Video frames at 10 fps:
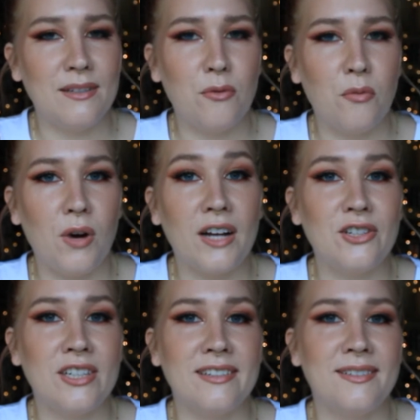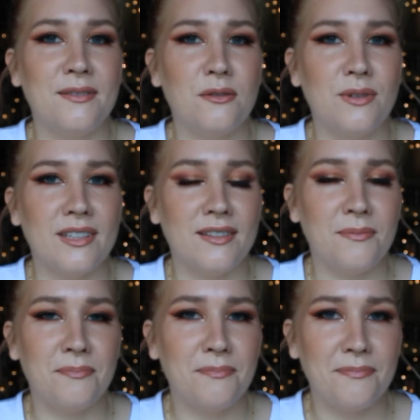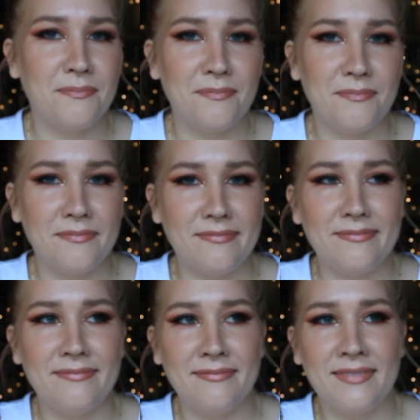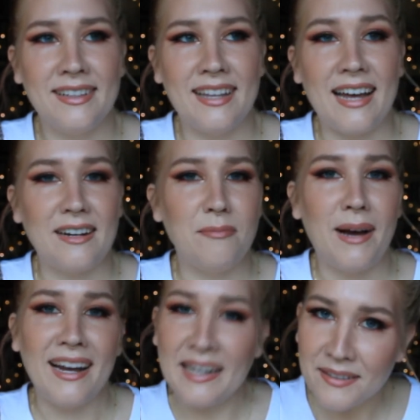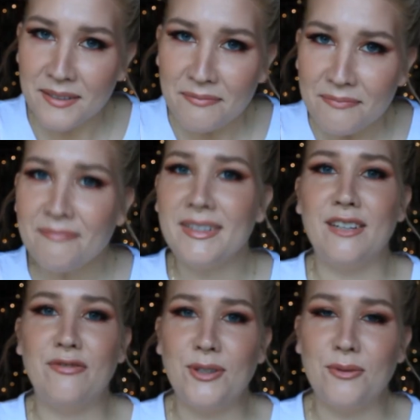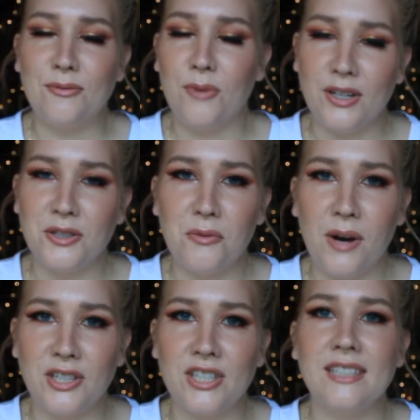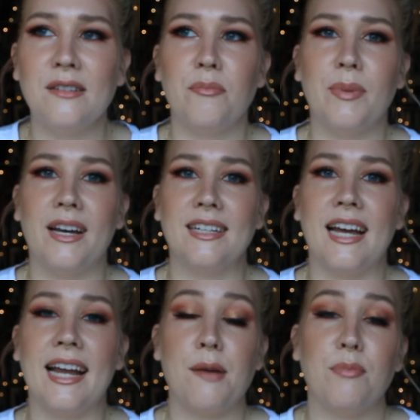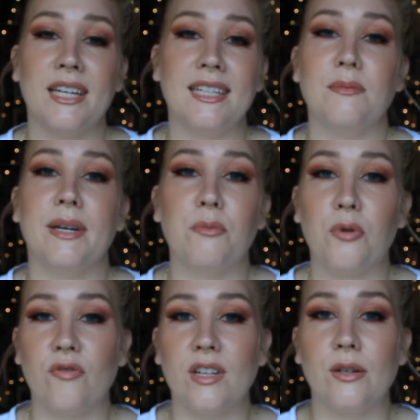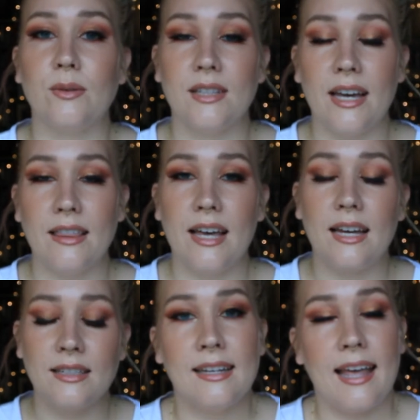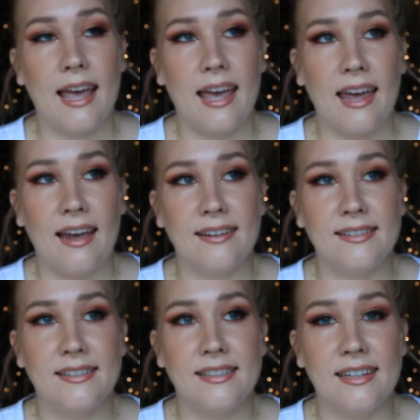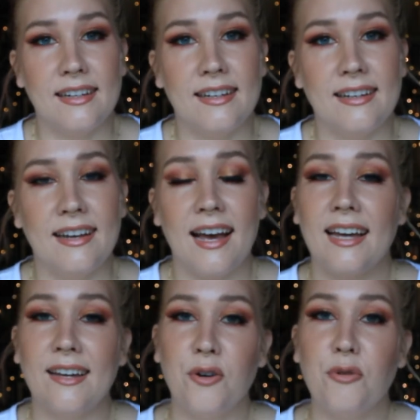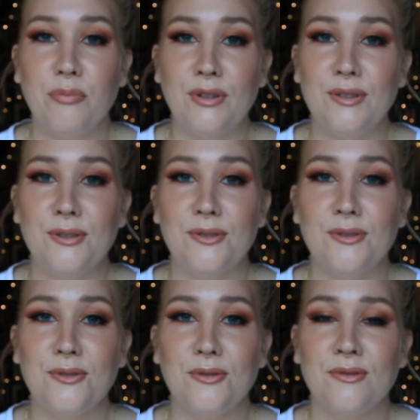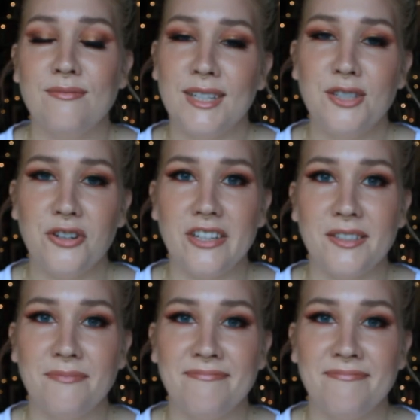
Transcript: watch it with that in mind if you want to watch it. But I am planning to make more videos like that, and I hope you enjoyed